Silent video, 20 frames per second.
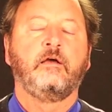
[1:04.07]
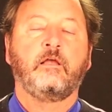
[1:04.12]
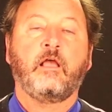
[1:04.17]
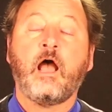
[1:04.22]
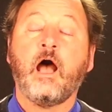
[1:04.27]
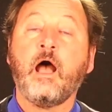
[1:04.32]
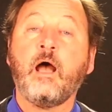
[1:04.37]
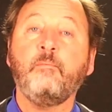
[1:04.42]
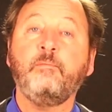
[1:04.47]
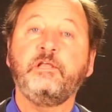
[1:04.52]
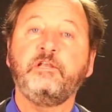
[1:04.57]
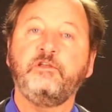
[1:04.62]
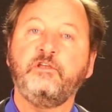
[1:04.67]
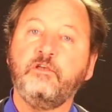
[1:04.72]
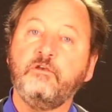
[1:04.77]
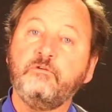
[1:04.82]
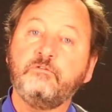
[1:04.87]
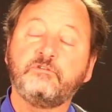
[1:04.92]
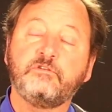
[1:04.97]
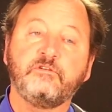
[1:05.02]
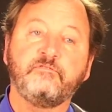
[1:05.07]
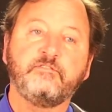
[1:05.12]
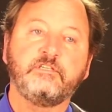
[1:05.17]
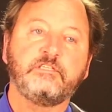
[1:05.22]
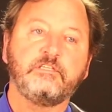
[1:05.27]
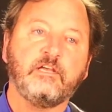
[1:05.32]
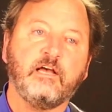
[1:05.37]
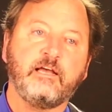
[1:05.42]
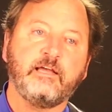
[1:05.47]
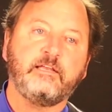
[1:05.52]
common use of a
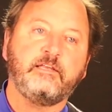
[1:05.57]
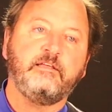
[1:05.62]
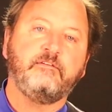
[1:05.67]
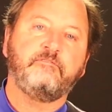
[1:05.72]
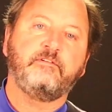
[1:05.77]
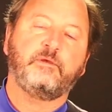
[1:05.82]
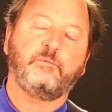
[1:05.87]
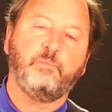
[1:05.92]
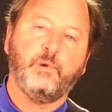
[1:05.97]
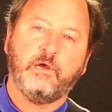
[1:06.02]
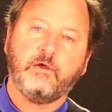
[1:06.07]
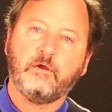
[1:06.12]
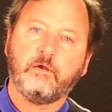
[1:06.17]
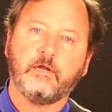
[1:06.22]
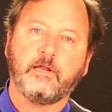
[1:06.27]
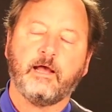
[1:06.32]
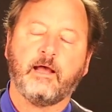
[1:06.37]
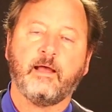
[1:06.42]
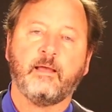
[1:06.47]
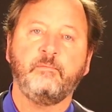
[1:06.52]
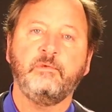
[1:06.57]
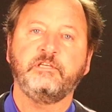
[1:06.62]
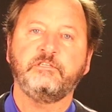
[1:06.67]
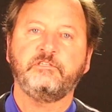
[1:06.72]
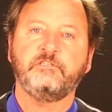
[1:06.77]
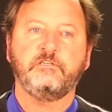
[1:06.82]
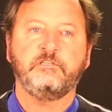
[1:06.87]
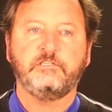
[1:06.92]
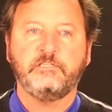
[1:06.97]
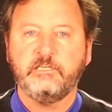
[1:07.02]
scientific paradigm
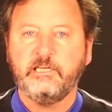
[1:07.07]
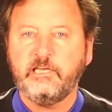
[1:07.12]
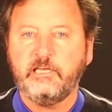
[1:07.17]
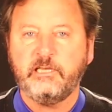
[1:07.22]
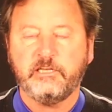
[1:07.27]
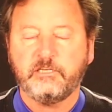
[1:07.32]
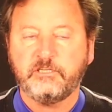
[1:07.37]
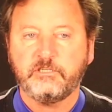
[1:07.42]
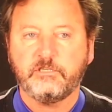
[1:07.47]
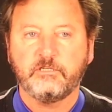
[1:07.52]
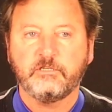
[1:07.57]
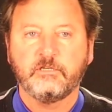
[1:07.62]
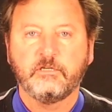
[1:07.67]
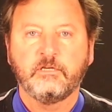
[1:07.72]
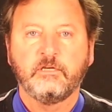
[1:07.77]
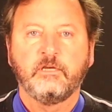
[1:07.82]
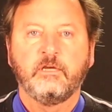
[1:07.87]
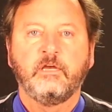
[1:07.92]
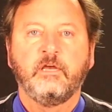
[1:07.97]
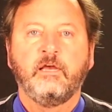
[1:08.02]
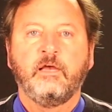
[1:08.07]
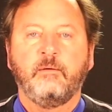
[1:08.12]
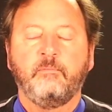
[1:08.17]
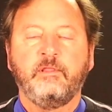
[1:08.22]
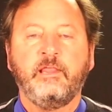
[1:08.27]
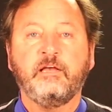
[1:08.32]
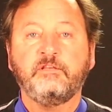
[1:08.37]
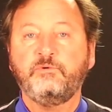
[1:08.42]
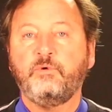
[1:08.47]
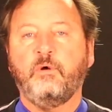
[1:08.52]
is to teach.
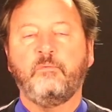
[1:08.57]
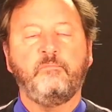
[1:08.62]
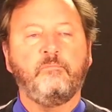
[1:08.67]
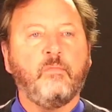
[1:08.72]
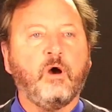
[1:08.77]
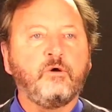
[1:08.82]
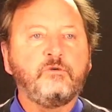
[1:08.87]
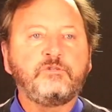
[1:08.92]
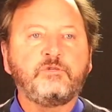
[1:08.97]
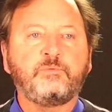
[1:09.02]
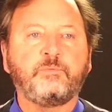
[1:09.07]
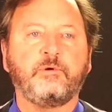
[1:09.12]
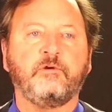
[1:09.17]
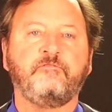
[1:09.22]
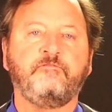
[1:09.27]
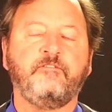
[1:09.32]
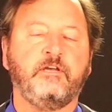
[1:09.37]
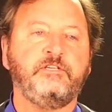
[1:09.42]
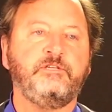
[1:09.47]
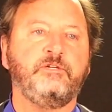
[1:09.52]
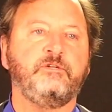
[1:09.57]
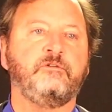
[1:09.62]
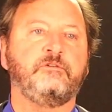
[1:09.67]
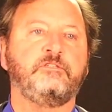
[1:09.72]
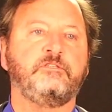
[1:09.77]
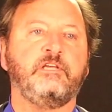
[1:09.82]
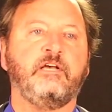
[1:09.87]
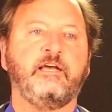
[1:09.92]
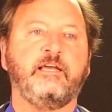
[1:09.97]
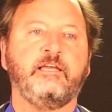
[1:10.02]
And that's what most professional
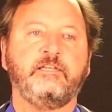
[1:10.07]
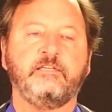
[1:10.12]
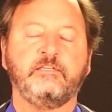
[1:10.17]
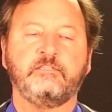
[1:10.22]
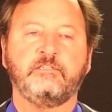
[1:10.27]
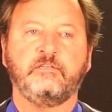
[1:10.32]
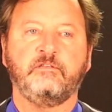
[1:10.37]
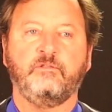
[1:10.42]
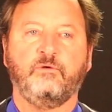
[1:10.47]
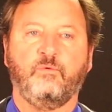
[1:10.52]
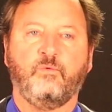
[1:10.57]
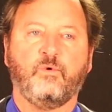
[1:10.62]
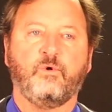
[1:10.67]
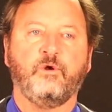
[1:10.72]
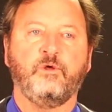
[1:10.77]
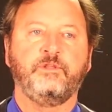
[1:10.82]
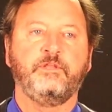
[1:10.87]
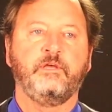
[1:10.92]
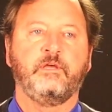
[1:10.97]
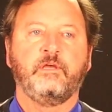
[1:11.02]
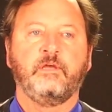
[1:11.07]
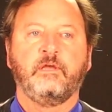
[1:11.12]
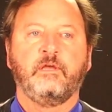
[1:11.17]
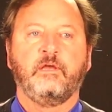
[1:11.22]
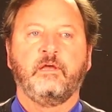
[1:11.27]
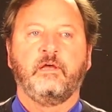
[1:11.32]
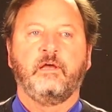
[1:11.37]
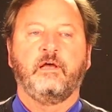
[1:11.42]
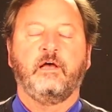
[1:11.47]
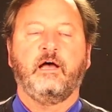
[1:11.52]
scientists in the world
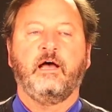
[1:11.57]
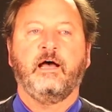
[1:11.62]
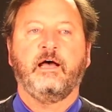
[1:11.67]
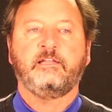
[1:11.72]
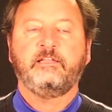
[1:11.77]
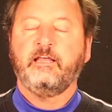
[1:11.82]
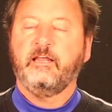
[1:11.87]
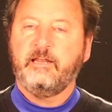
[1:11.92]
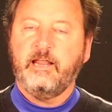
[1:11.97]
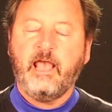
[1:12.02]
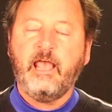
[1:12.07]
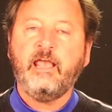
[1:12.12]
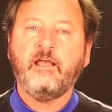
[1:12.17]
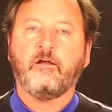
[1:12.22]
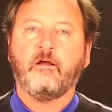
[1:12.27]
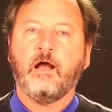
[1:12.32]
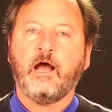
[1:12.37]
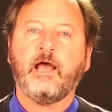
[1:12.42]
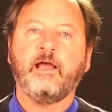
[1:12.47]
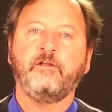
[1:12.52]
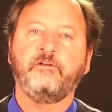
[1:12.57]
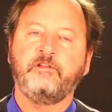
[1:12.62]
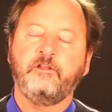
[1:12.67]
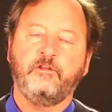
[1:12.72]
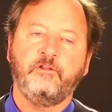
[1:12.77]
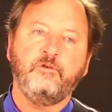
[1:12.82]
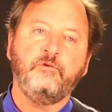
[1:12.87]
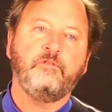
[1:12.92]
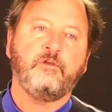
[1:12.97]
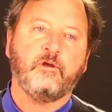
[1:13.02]
today are hired to
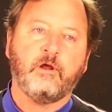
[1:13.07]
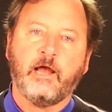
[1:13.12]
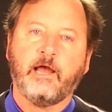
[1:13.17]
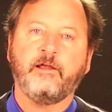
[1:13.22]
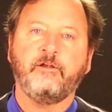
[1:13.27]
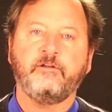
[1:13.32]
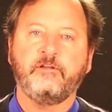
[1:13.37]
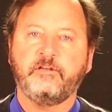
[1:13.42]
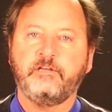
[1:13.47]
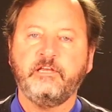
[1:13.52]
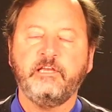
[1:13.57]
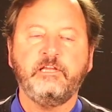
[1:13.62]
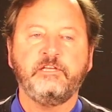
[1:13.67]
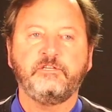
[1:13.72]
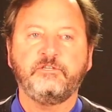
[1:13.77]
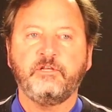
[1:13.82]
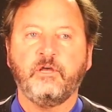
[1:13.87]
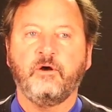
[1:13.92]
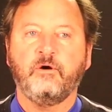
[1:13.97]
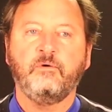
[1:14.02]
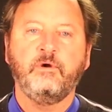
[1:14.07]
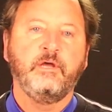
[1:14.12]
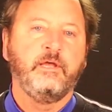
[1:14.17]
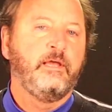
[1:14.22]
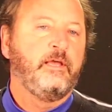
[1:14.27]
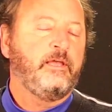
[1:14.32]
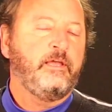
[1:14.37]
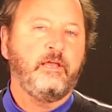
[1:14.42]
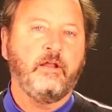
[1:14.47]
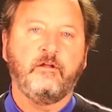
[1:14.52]
do. They're hired to teach. So,
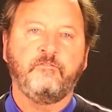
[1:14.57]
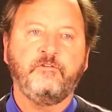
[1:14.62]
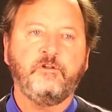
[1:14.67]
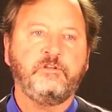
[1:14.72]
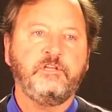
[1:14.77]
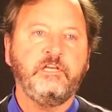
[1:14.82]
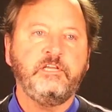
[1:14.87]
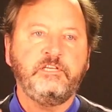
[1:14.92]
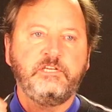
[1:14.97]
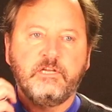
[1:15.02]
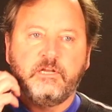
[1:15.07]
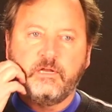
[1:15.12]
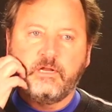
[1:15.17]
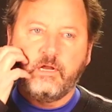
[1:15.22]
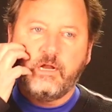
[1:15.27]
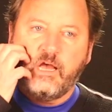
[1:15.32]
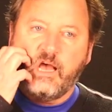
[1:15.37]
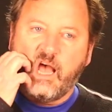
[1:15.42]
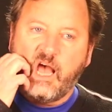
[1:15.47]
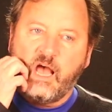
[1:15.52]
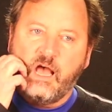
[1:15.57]
if you're teaching